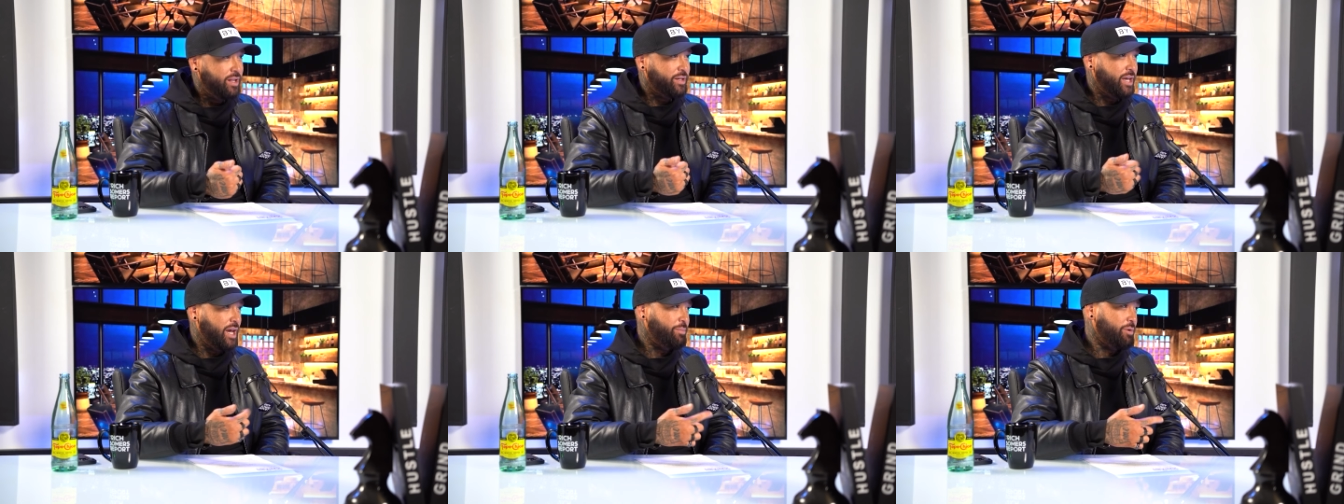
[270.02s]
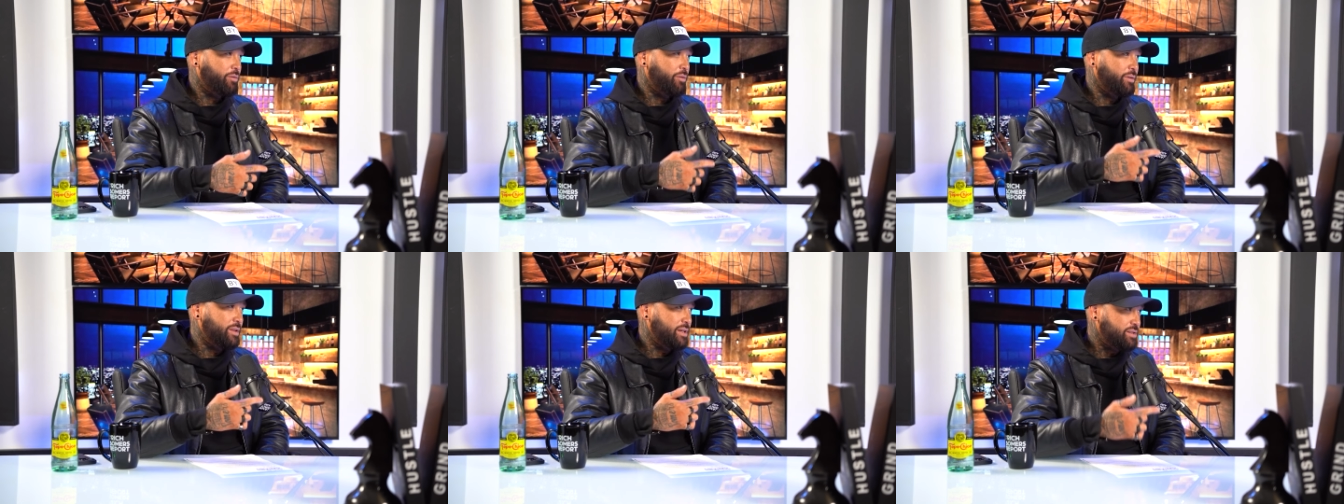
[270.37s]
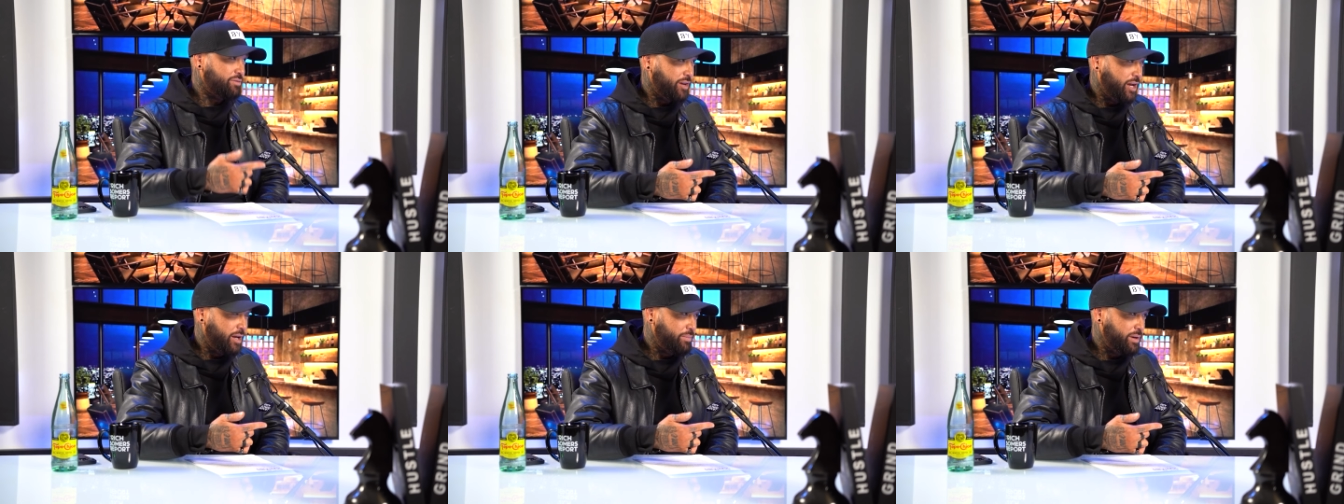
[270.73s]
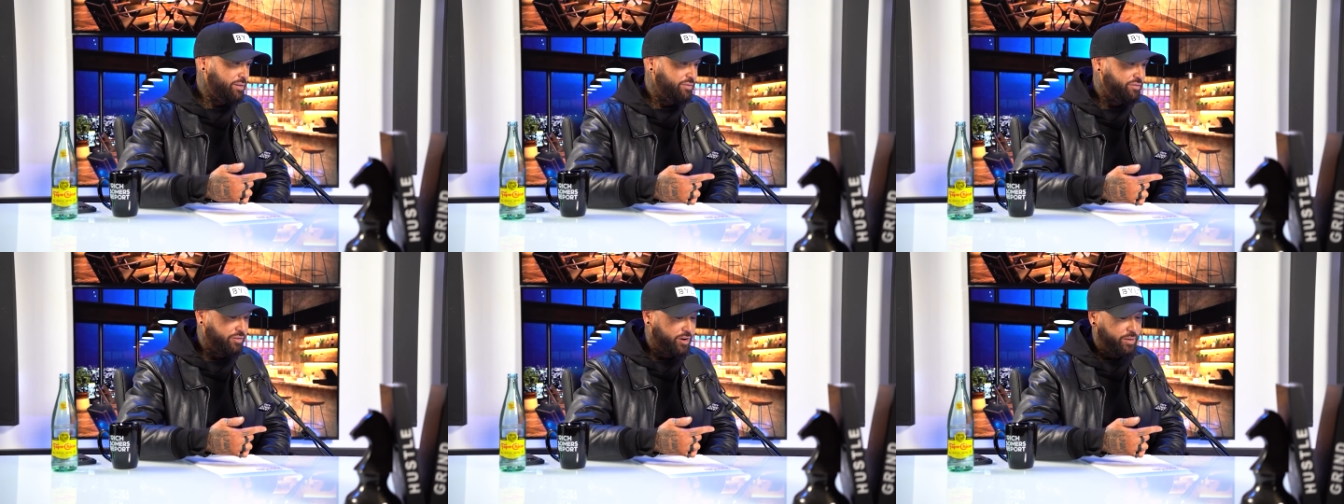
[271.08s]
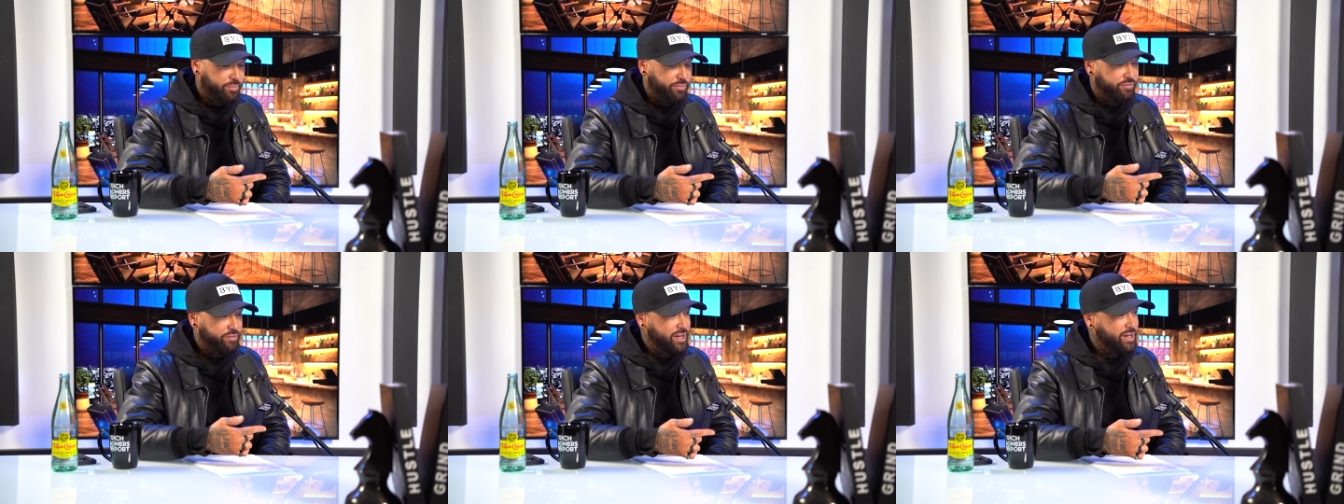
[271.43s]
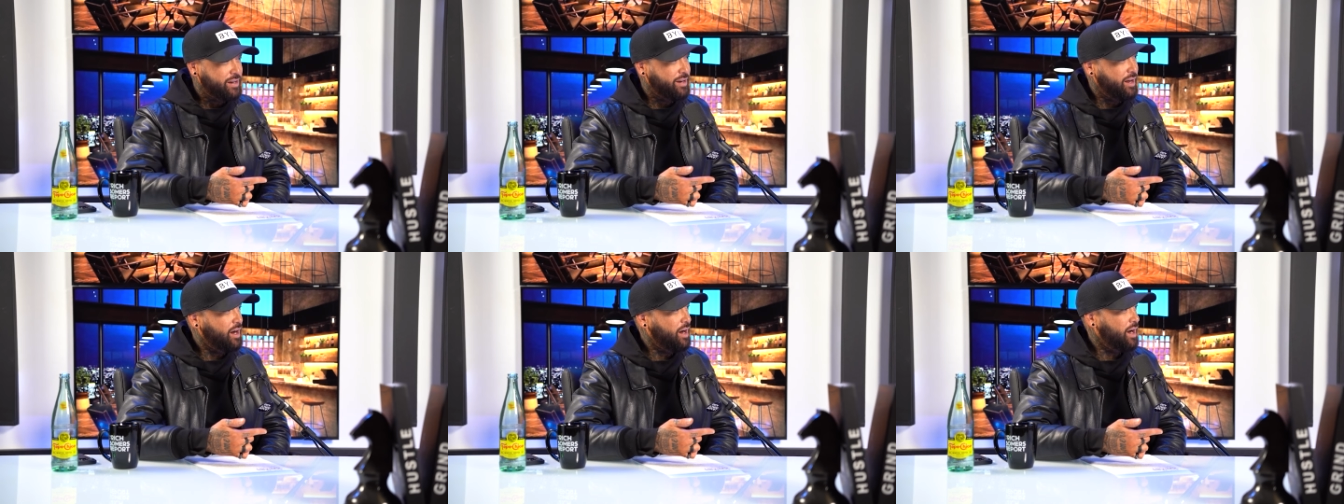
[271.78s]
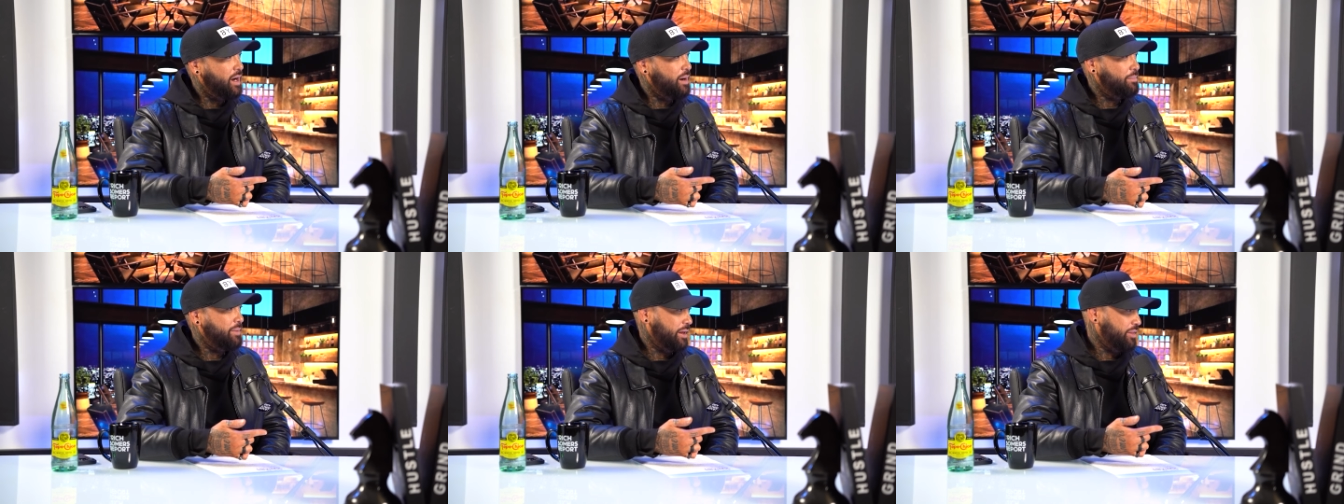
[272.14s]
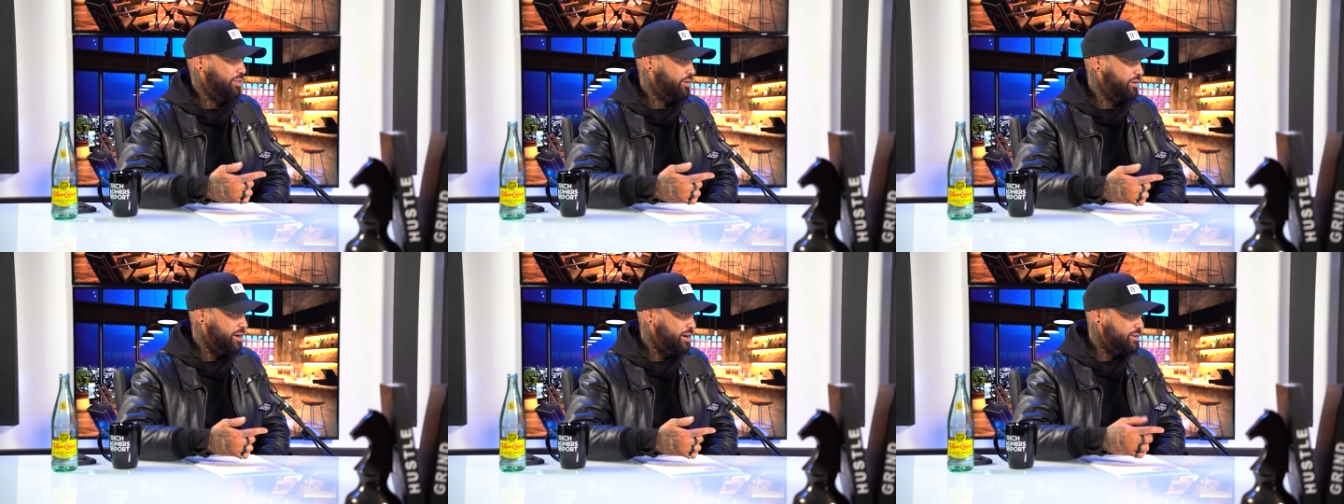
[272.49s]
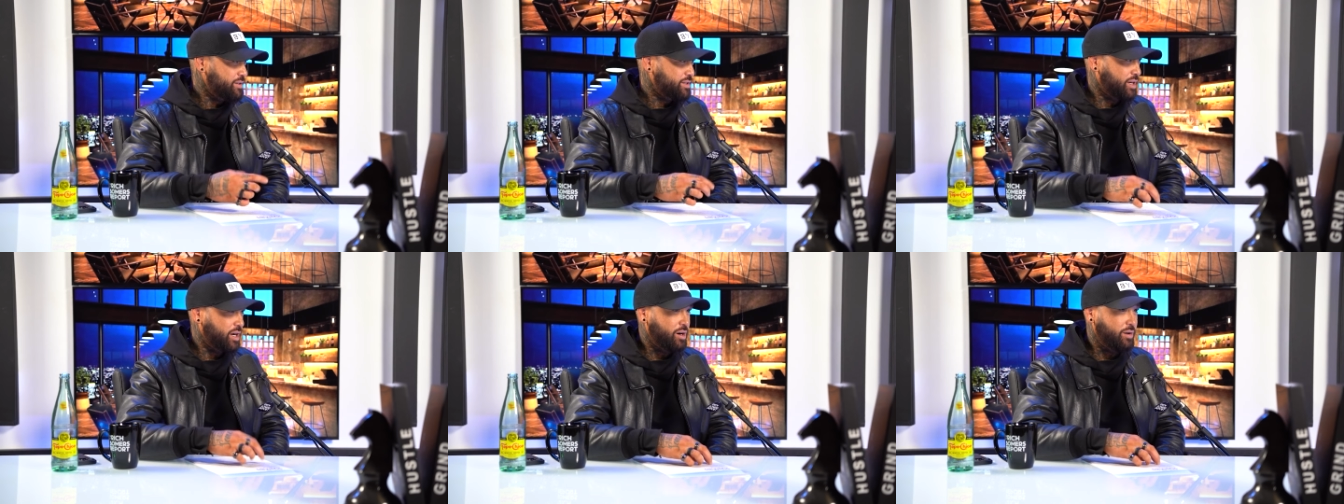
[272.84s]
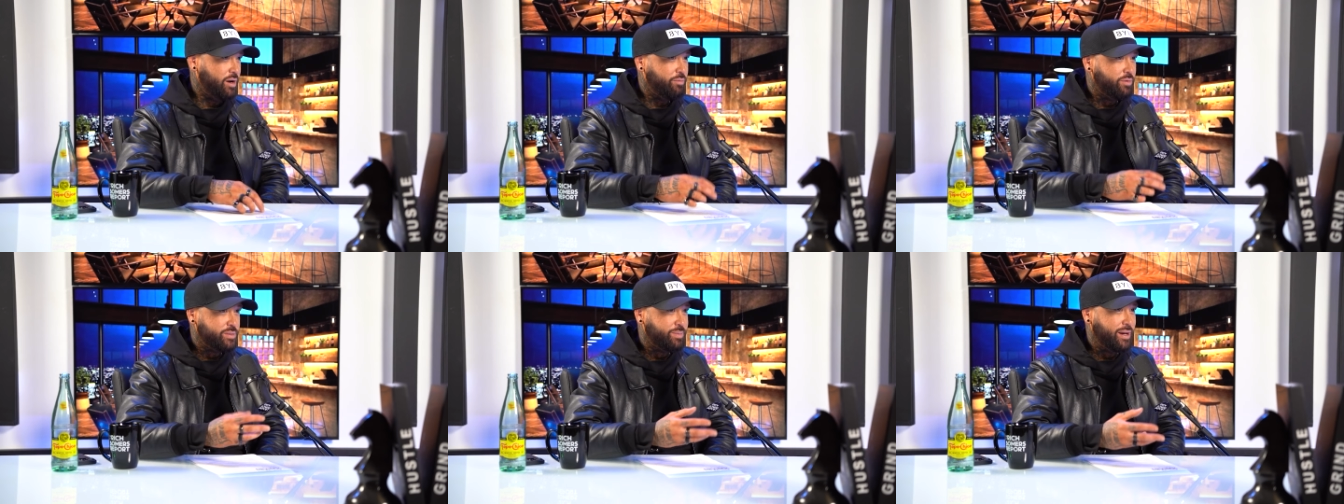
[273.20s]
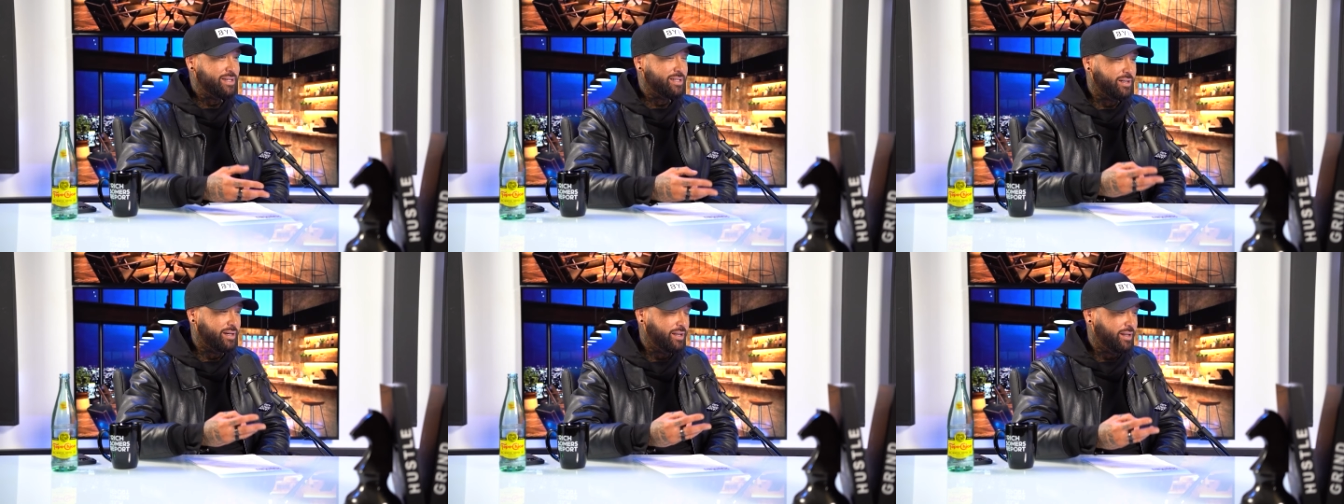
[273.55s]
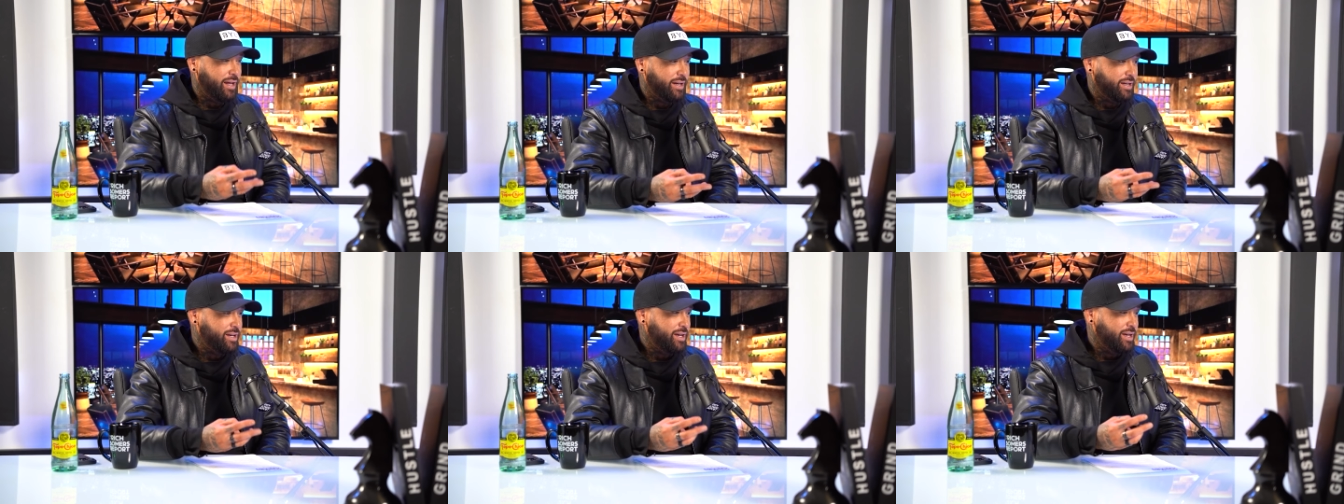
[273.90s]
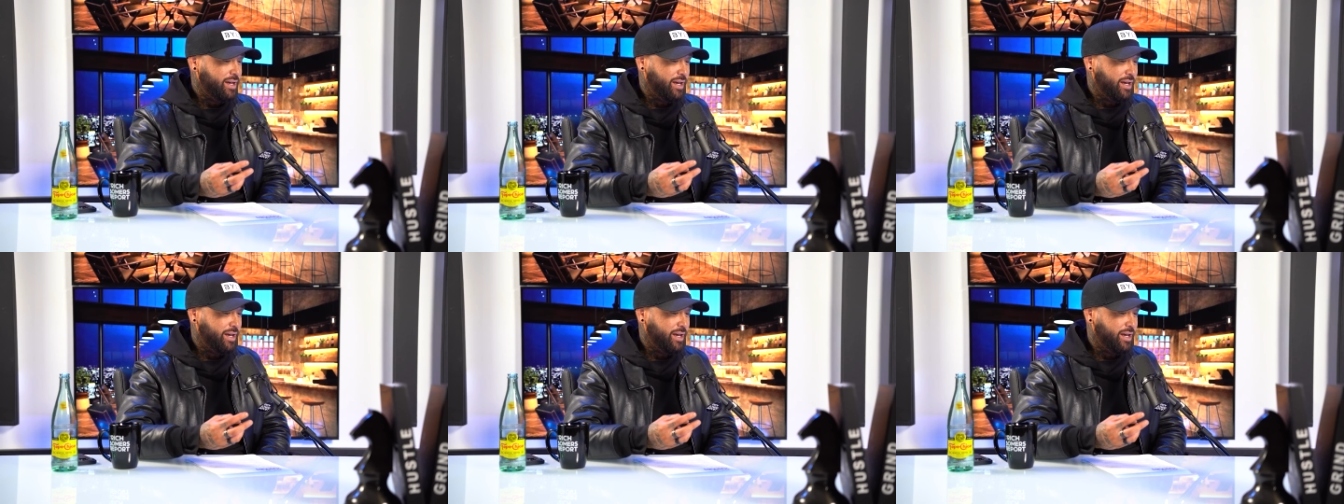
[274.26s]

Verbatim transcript: came over with his family from Vietnam like 30 years ago and was basically like